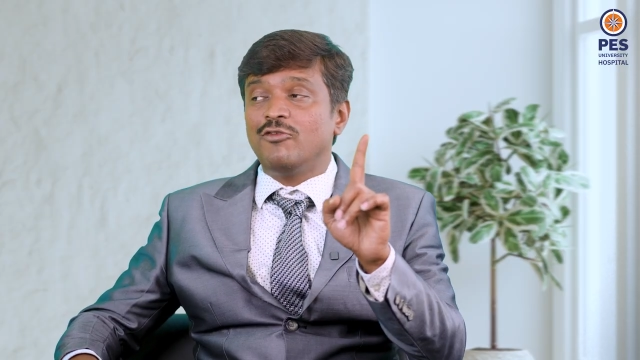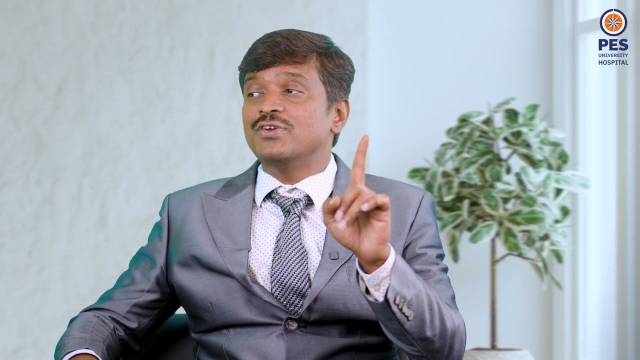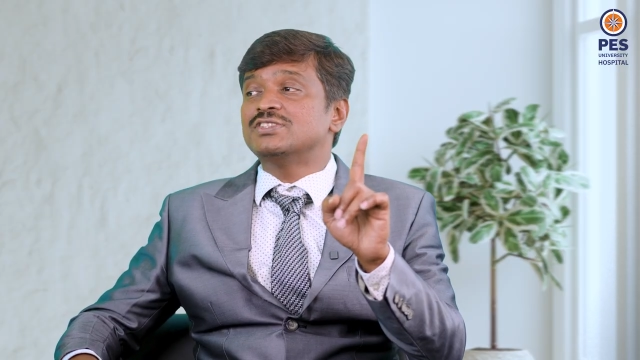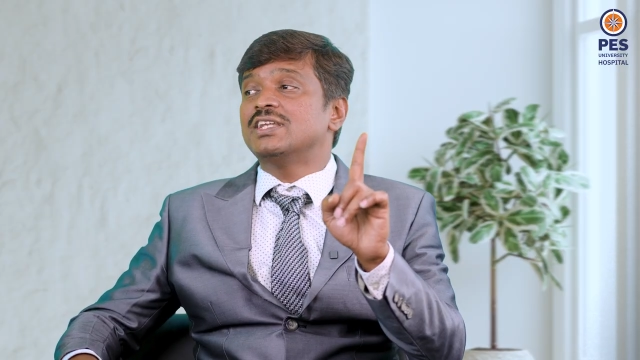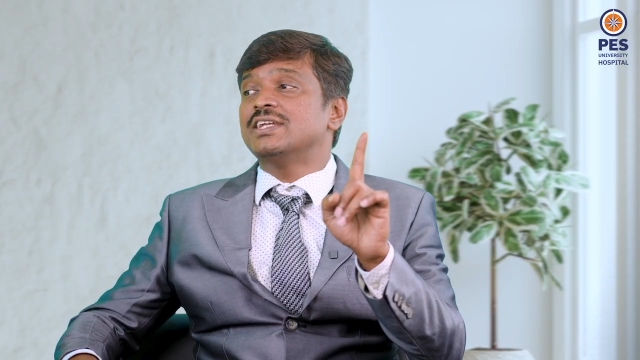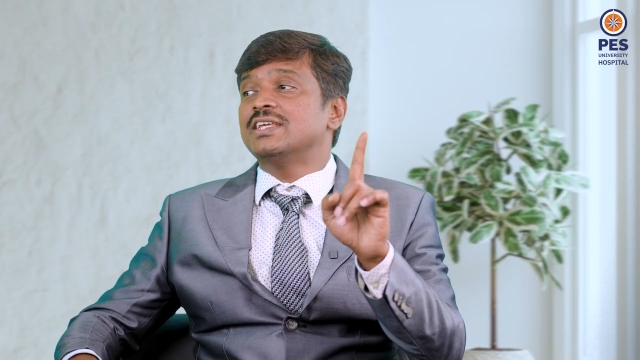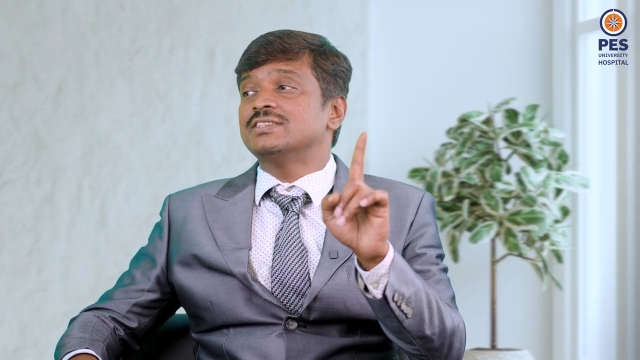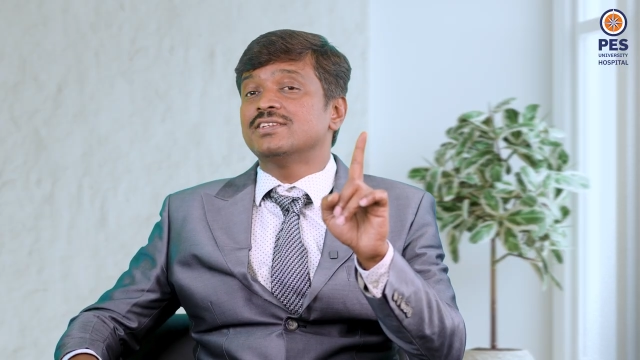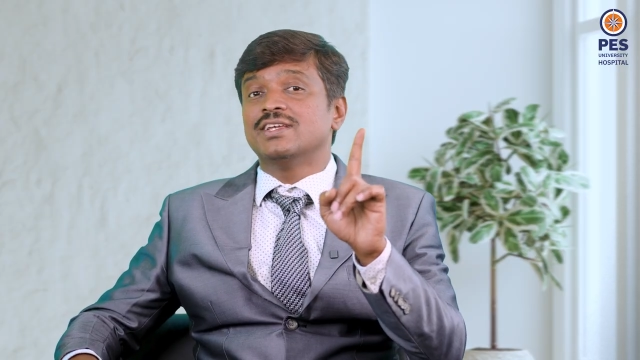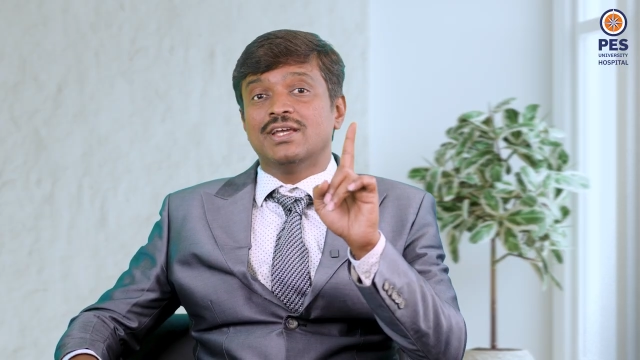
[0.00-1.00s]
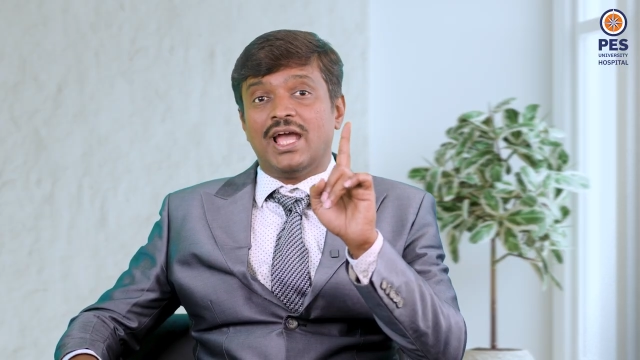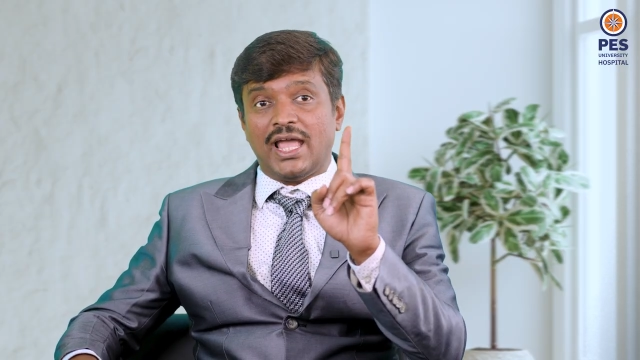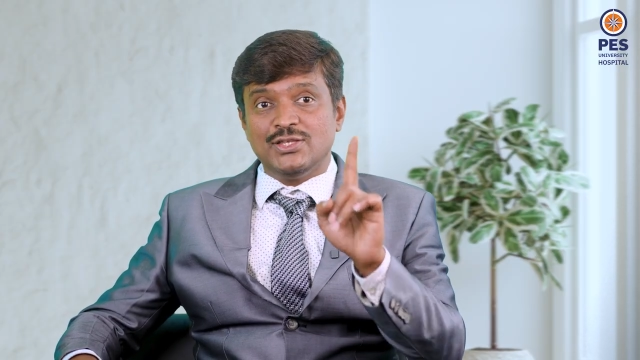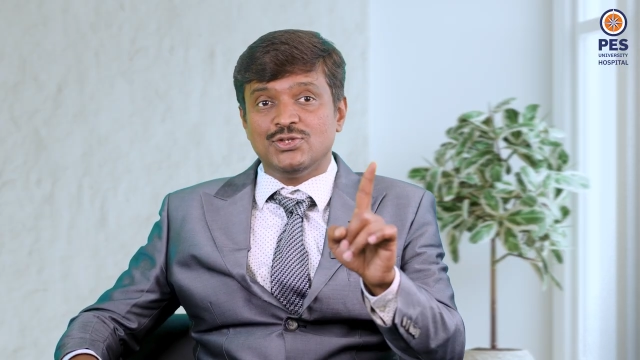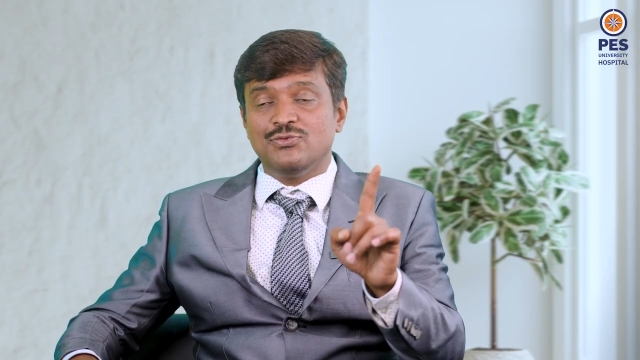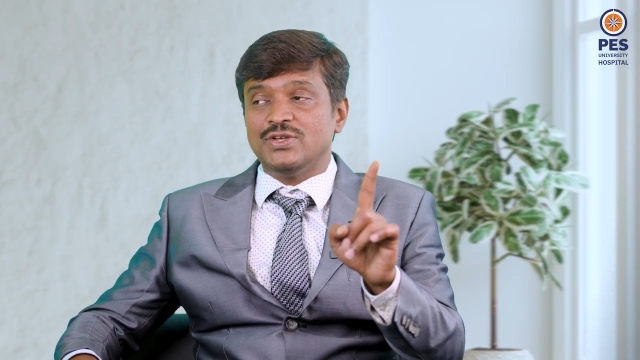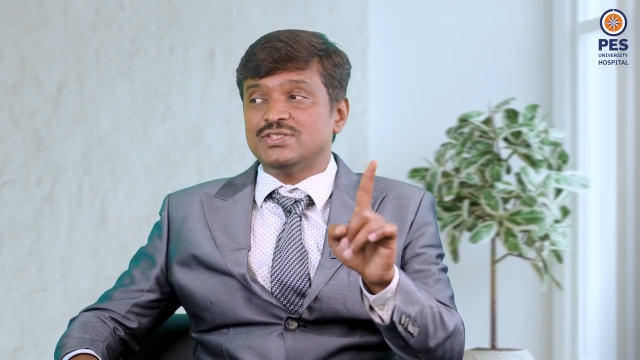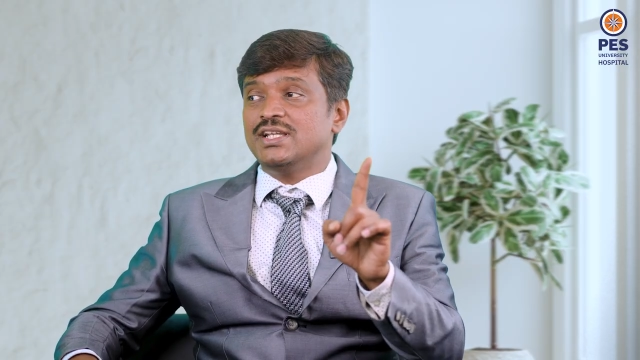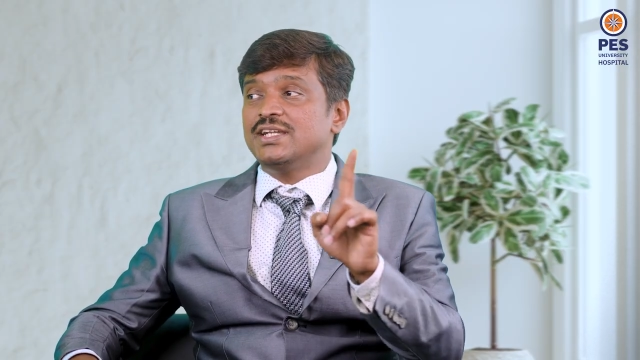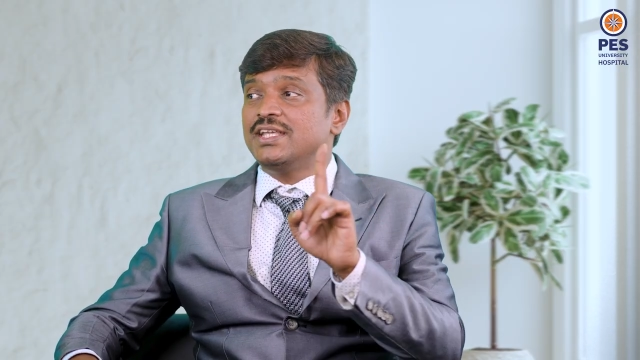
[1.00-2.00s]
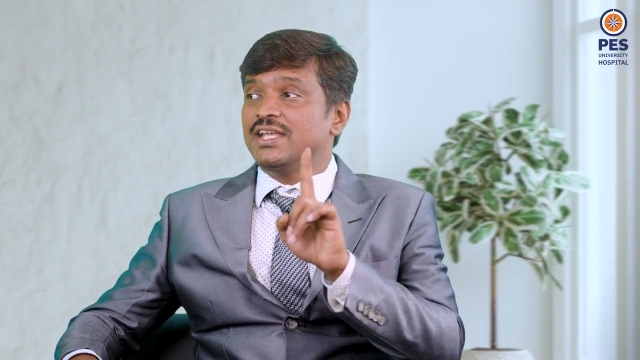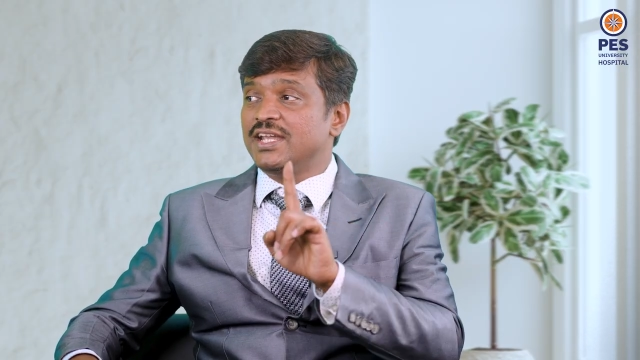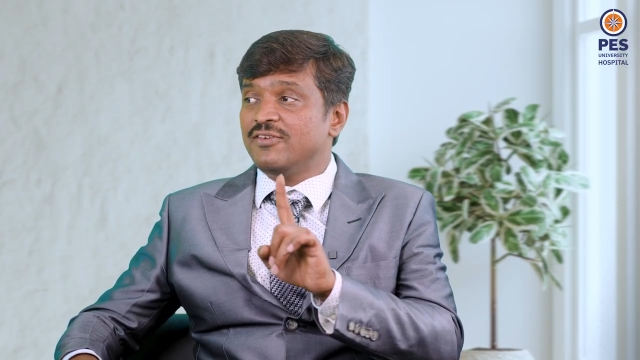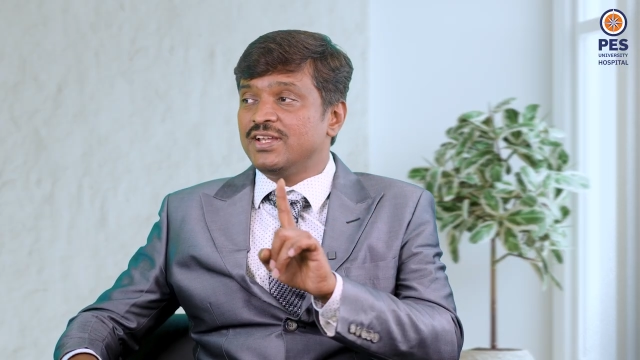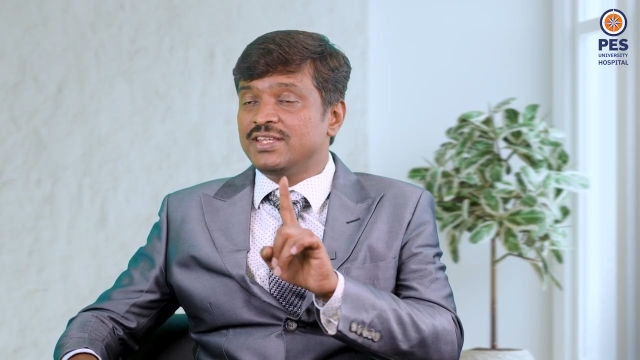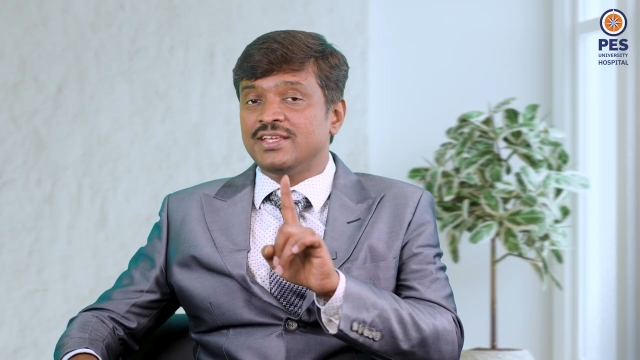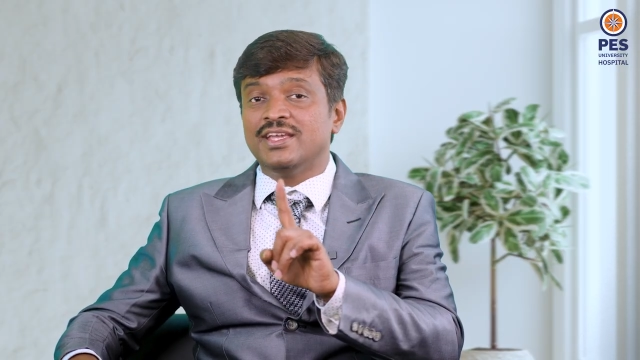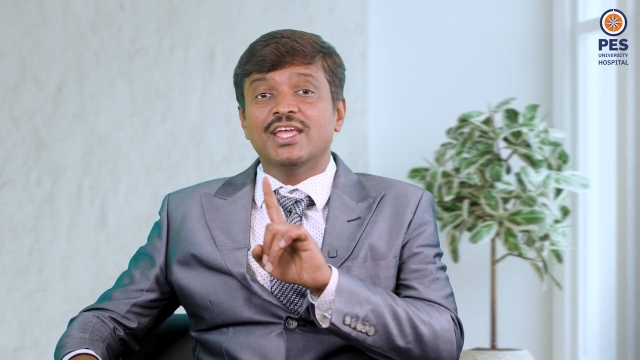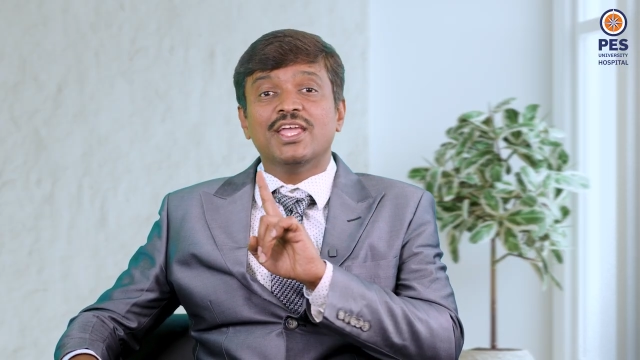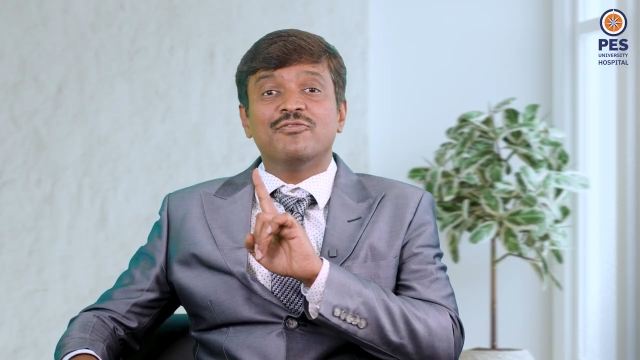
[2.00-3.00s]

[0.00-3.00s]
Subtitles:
facilities, ICU facility and everything.